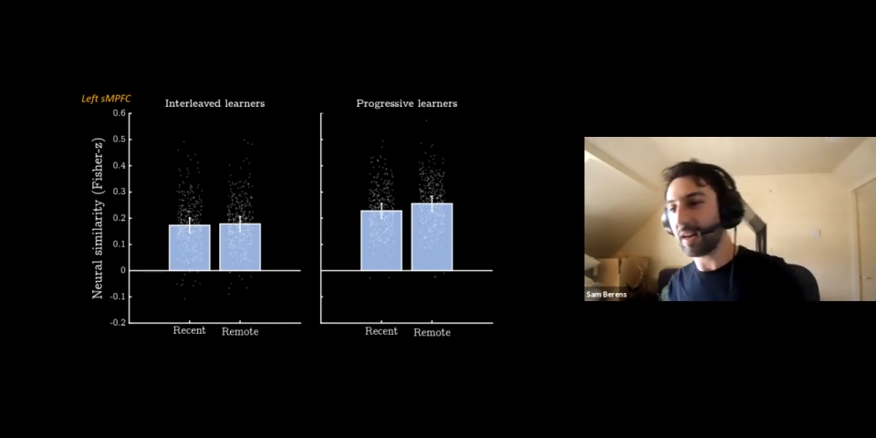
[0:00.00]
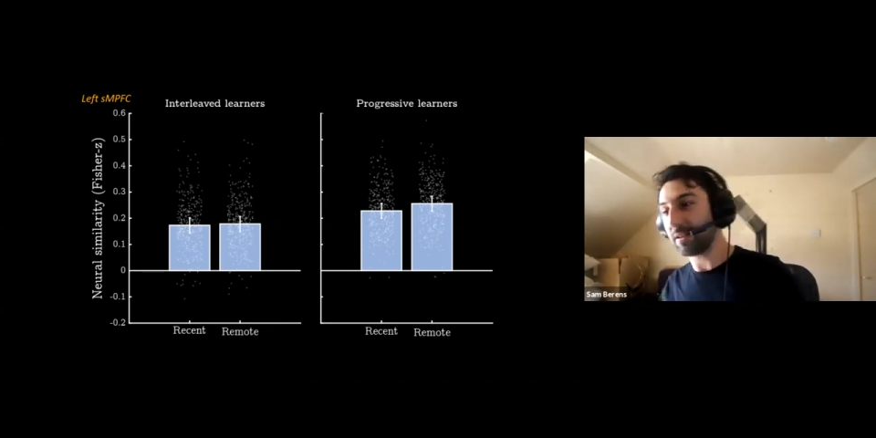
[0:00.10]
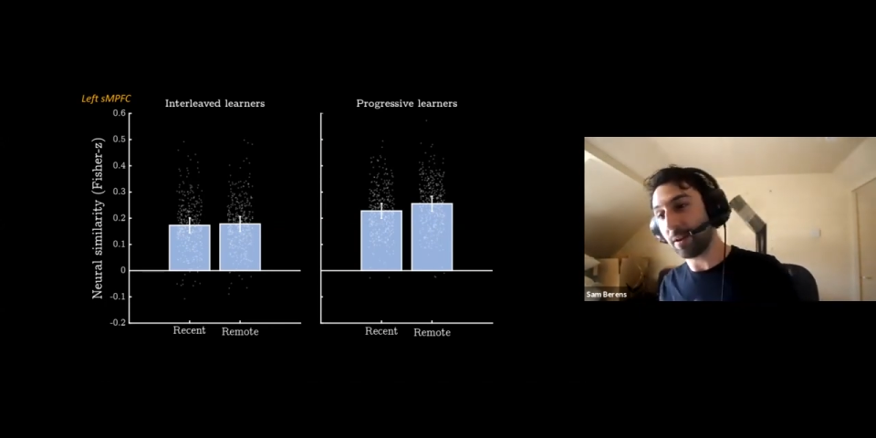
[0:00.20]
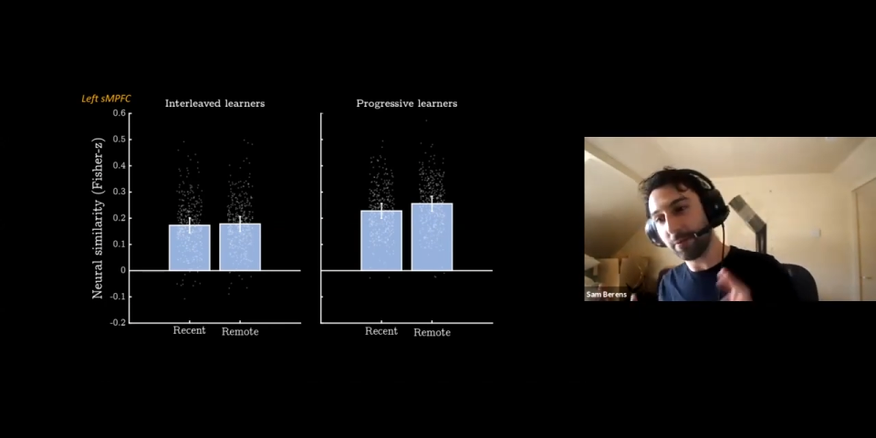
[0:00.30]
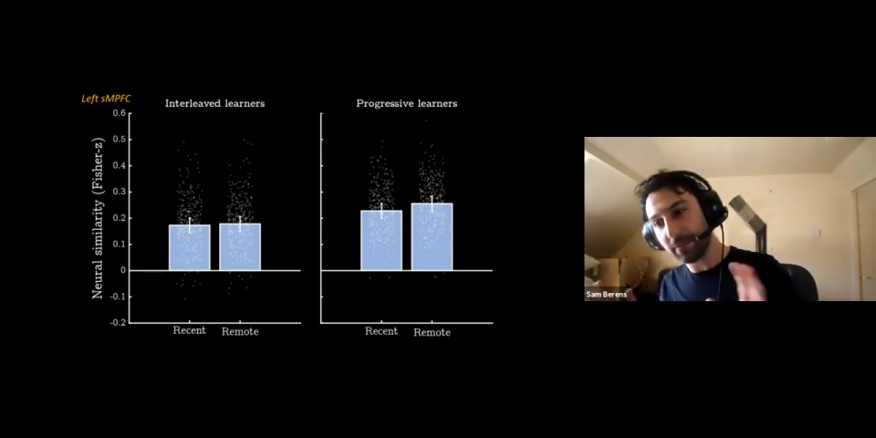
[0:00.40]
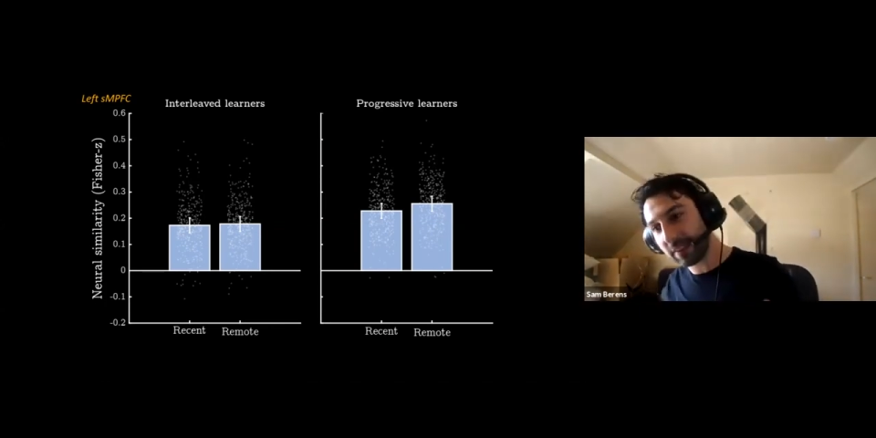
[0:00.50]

So